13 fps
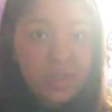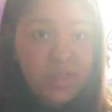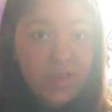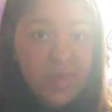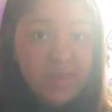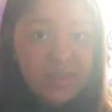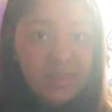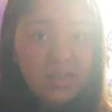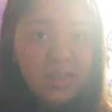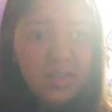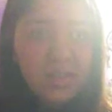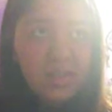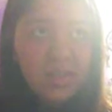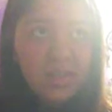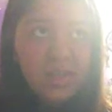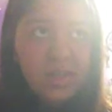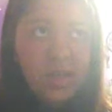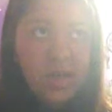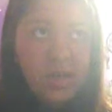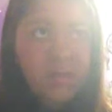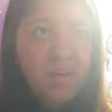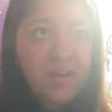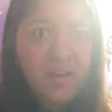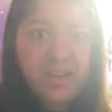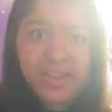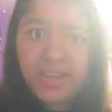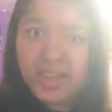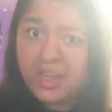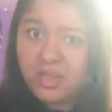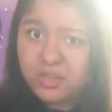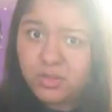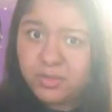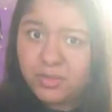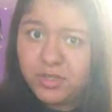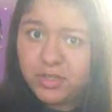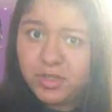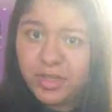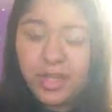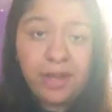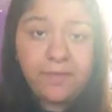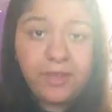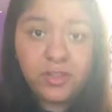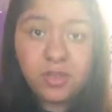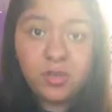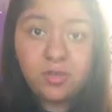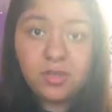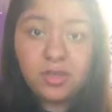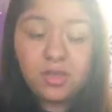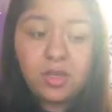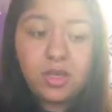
If you haven't seen it, I'll put a link in the description, and if I don't,